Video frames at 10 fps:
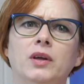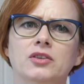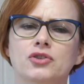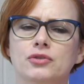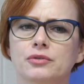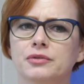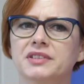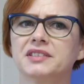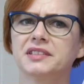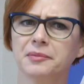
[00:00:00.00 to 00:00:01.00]
we choose
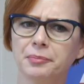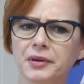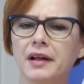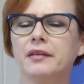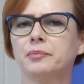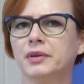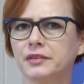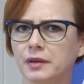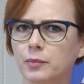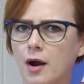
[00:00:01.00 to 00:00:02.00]
simple hand
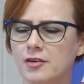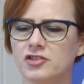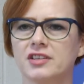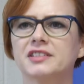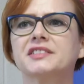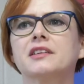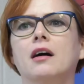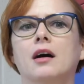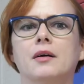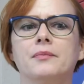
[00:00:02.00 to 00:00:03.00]
building projects.
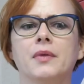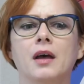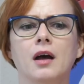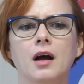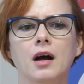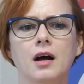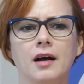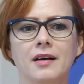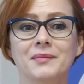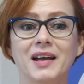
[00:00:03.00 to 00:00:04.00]
Um,
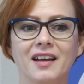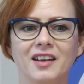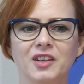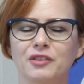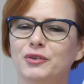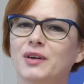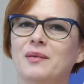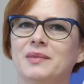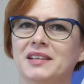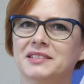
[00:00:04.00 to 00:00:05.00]
um, and if you
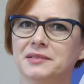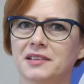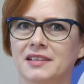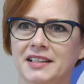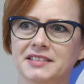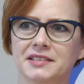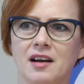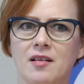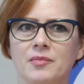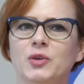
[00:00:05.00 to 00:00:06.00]
come next uh, next
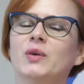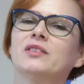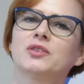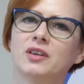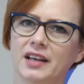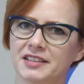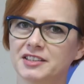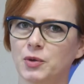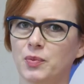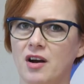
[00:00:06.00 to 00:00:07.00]
time, you get to
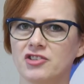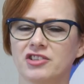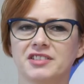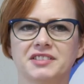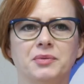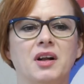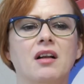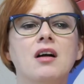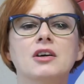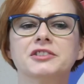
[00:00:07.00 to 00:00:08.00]
glaze your project as
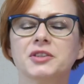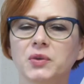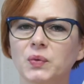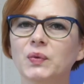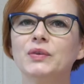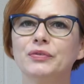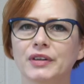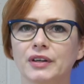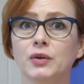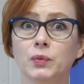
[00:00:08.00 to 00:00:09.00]
well. So you will
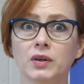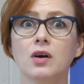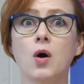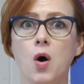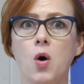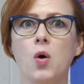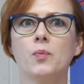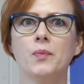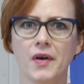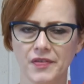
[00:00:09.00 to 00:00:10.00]
you will go
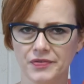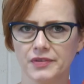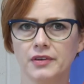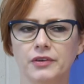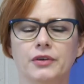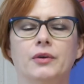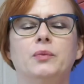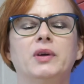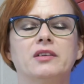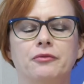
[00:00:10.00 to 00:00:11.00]
home, you know,
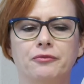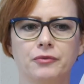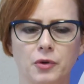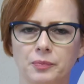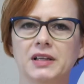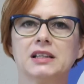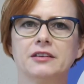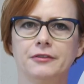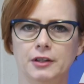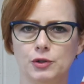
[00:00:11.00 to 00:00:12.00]
with a completely
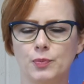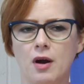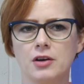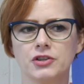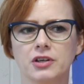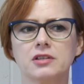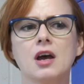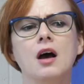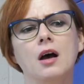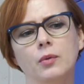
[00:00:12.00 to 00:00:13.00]
finished project
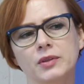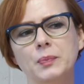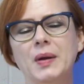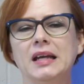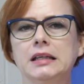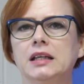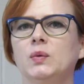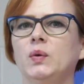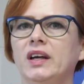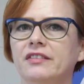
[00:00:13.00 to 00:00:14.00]
with the
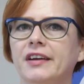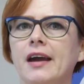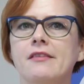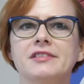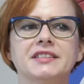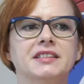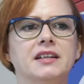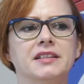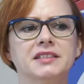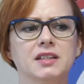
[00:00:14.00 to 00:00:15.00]
painting, we have
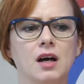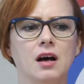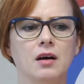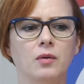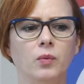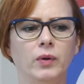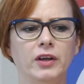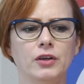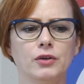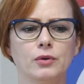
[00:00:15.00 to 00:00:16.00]
canvases, um, we
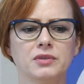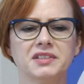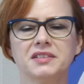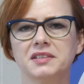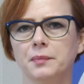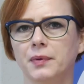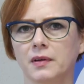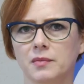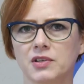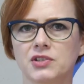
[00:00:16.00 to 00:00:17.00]
use simple
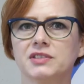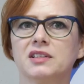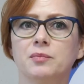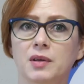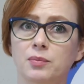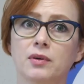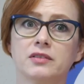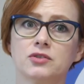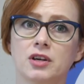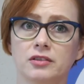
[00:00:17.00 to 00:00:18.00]
images that people
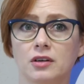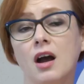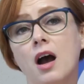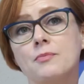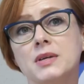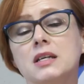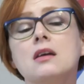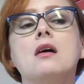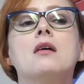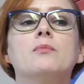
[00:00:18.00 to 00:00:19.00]
can try to
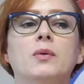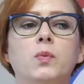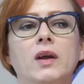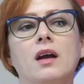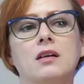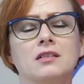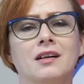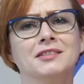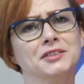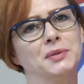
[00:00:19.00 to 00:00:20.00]
copy, but we
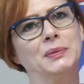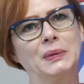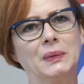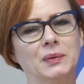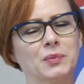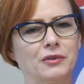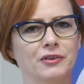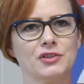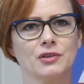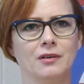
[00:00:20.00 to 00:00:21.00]
also work with
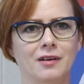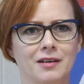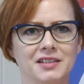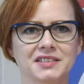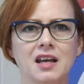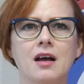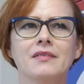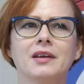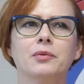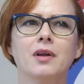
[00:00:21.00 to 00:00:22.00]
professional artists
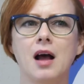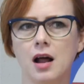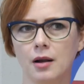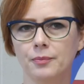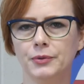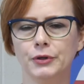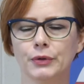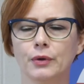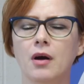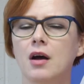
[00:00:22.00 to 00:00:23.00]
that will help
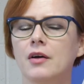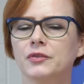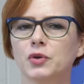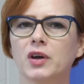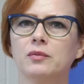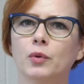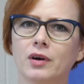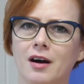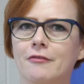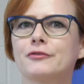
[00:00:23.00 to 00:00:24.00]
you to get more
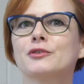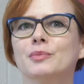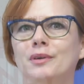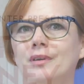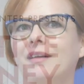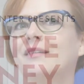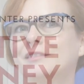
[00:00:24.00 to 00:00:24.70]
comfortable